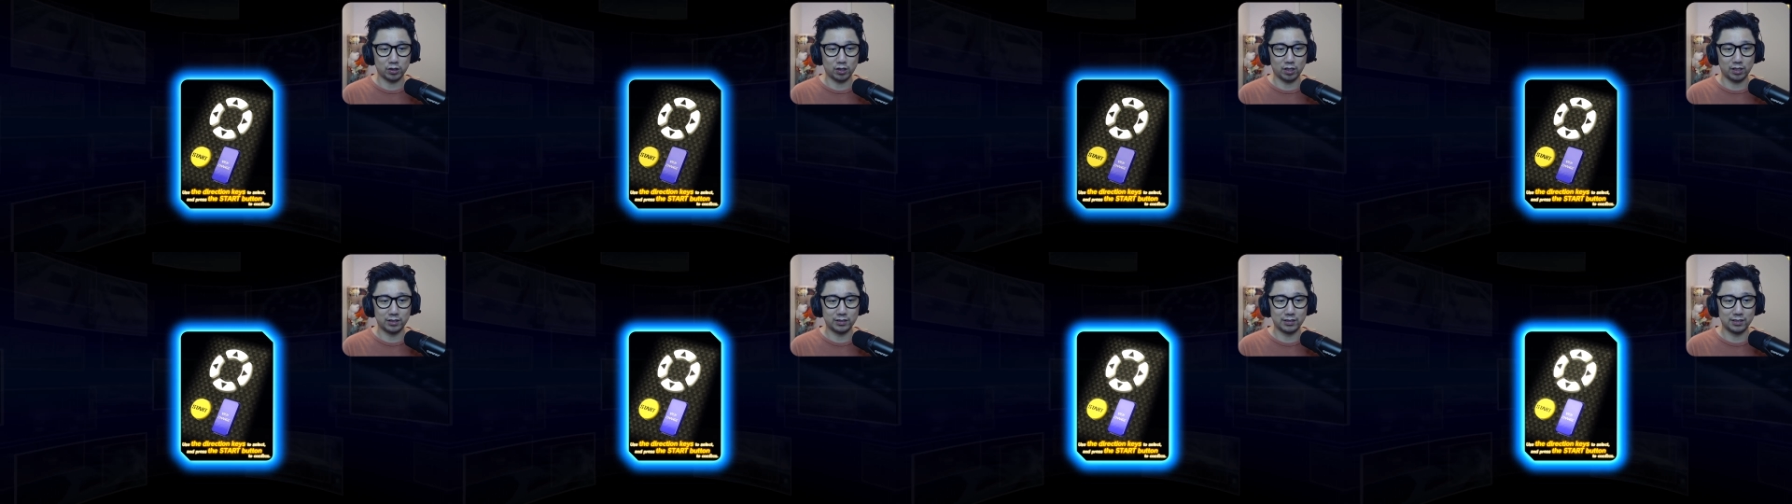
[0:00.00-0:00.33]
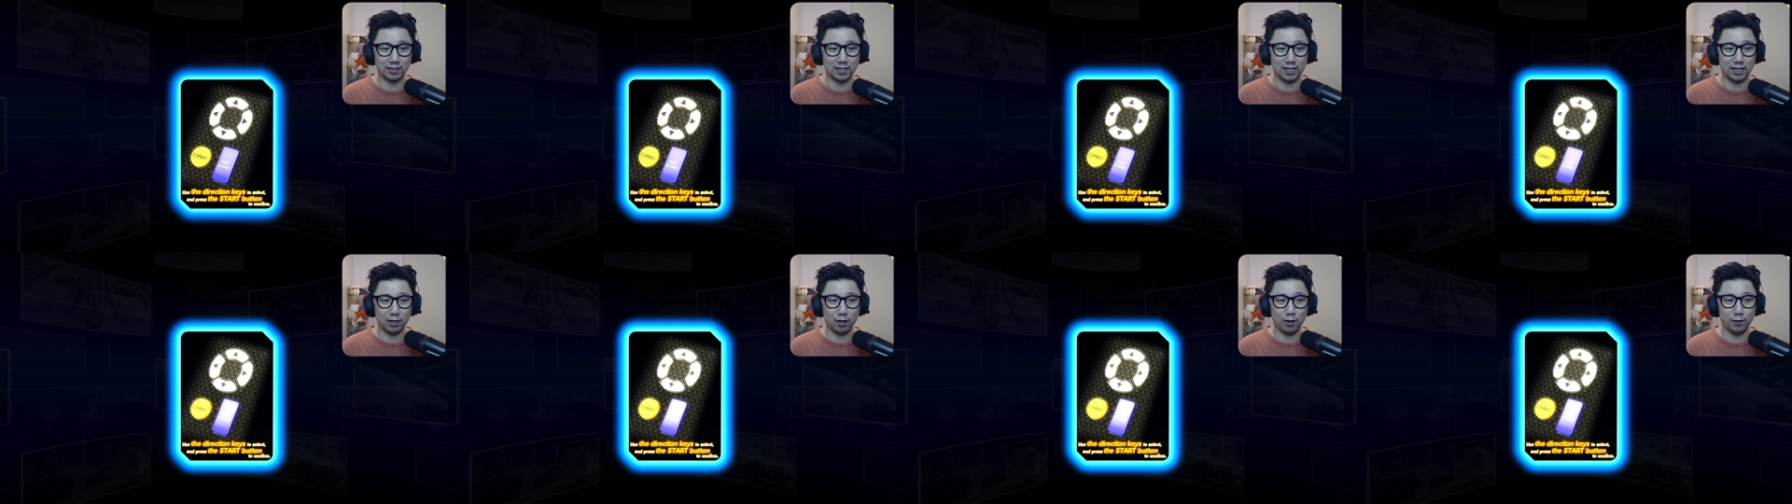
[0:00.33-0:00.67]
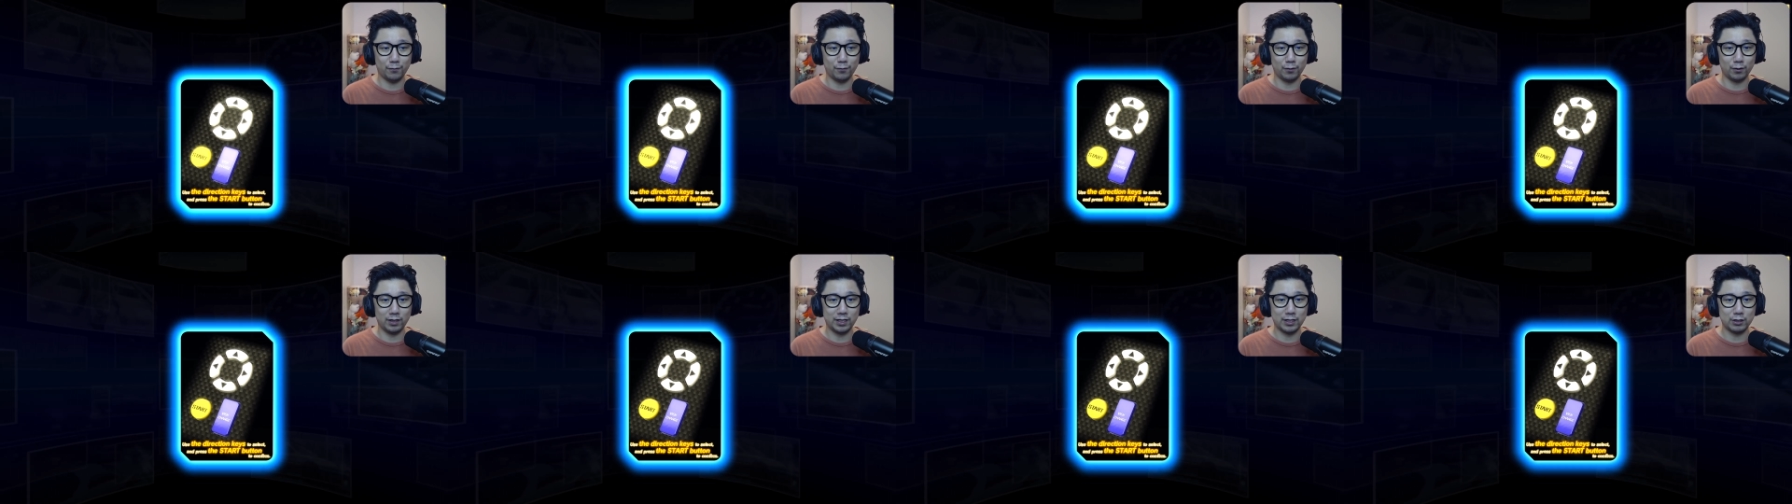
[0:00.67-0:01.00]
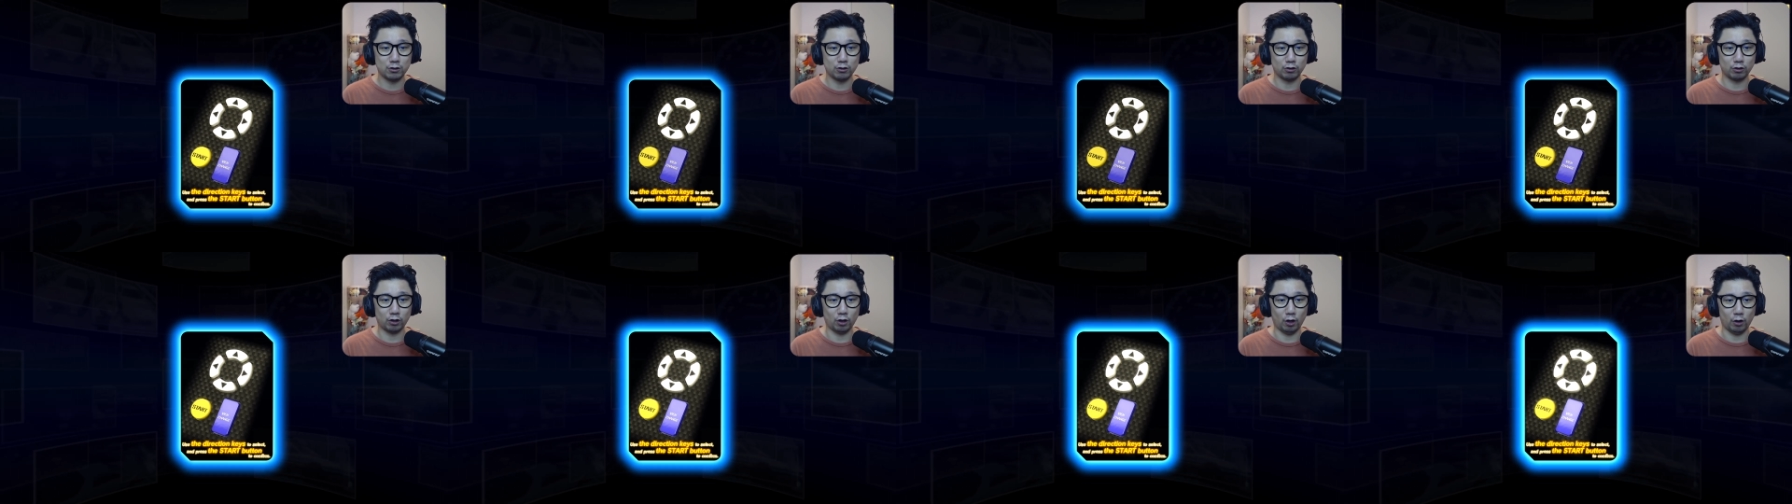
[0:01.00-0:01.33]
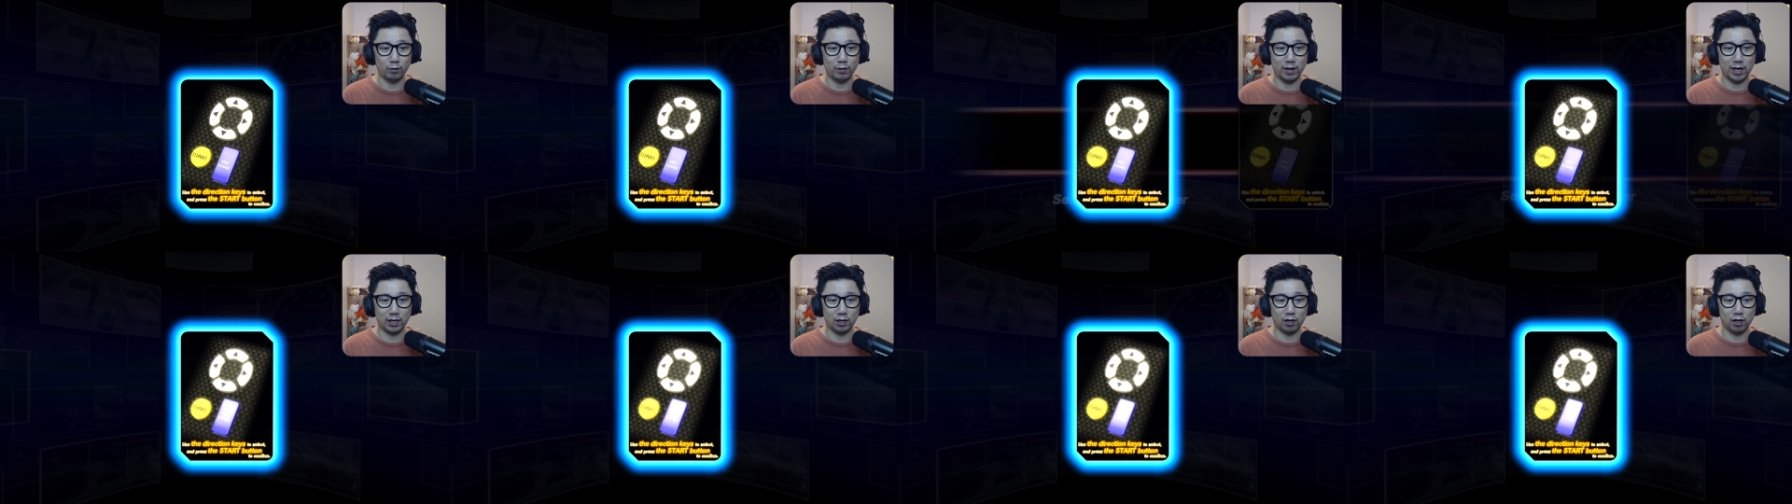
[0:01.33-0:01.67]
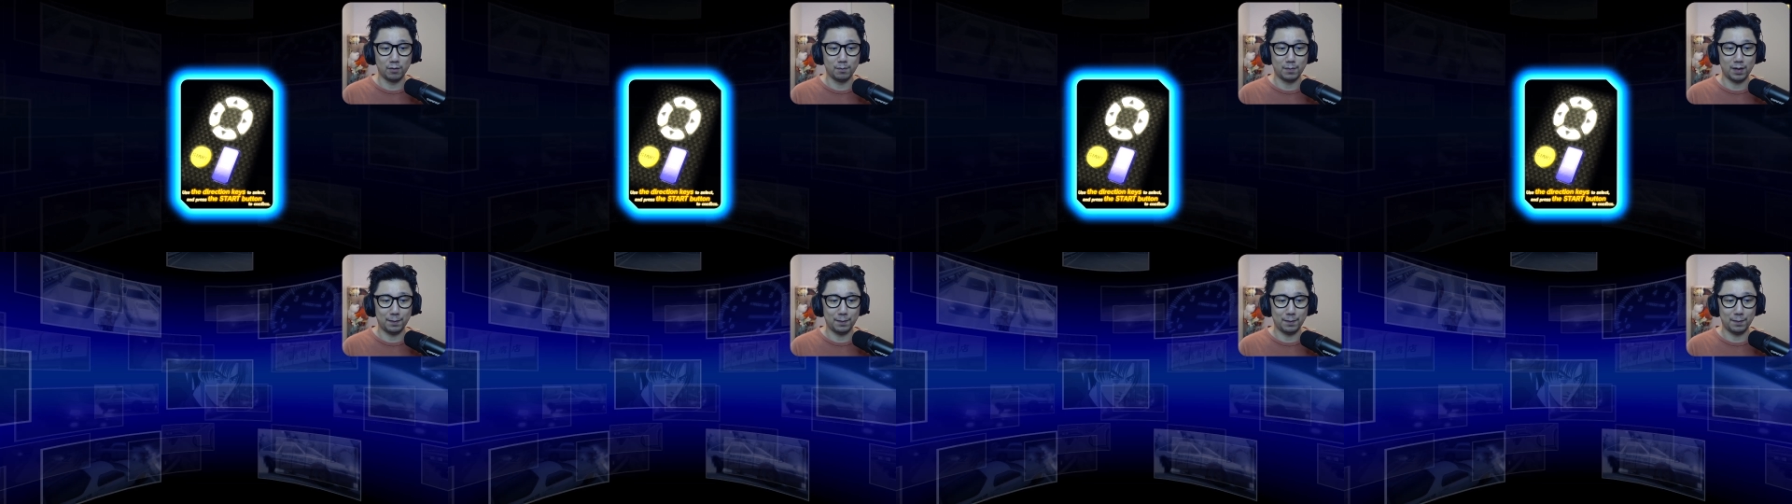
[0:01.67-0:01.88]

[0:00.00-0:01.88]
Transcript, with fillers: on the Lenovo Legion Go and on my